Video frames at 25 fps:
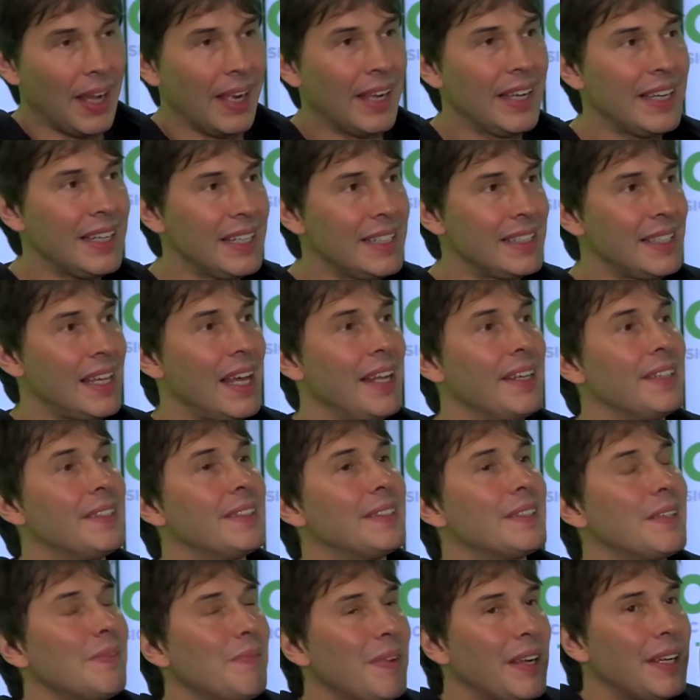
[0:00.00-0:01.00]
he
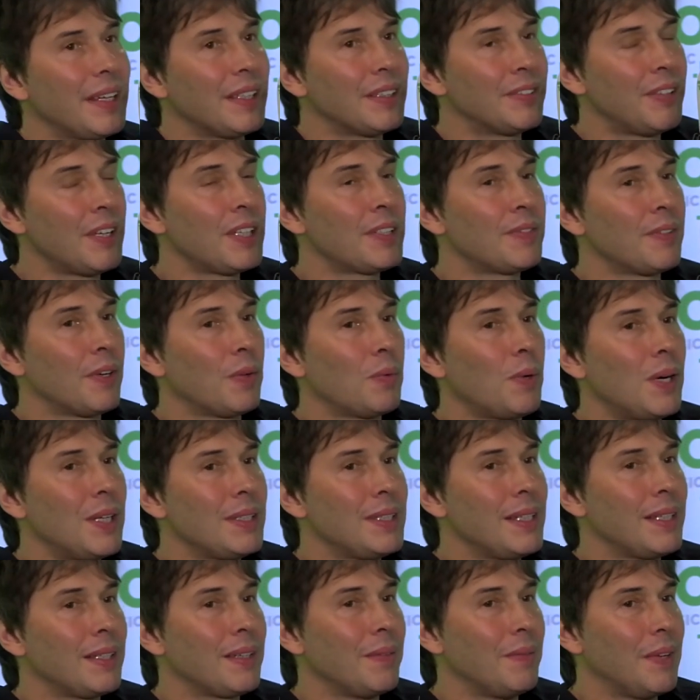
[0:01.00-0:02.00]
said to me, first of all,
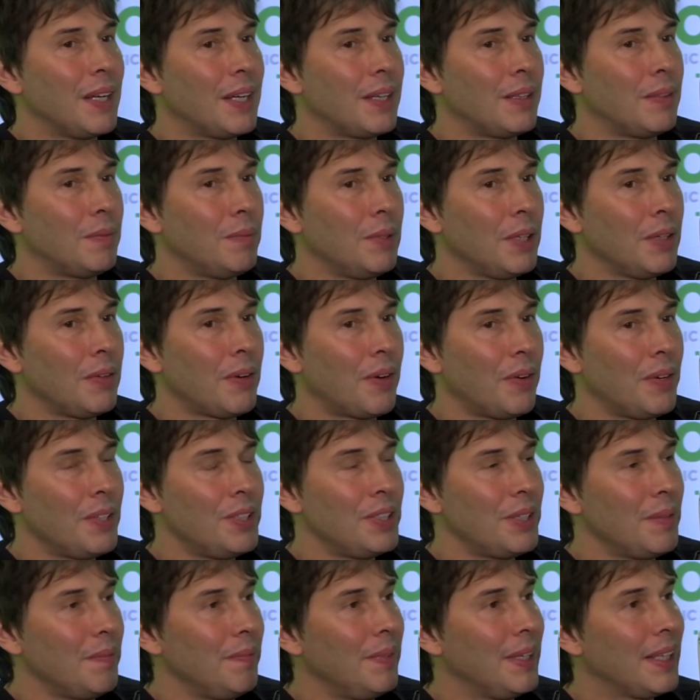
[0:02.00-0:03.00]
why is his company called Blue
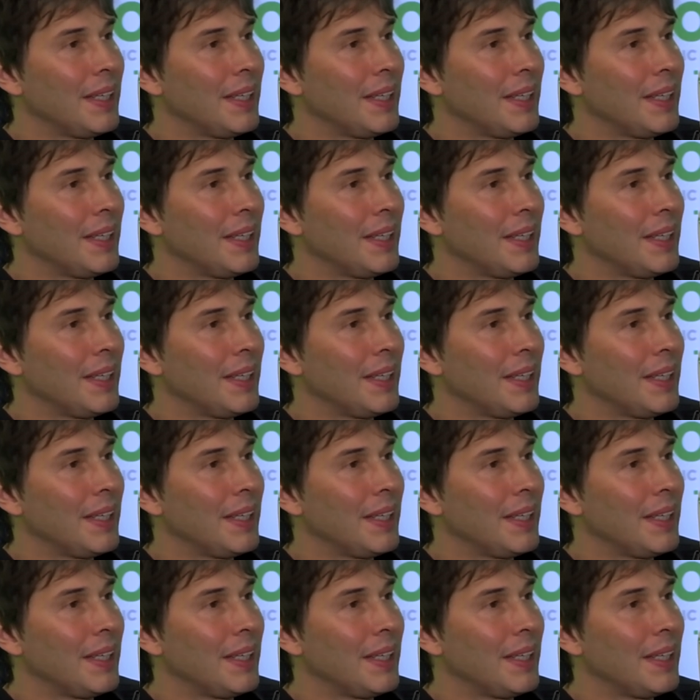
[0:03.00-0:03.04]
Origin?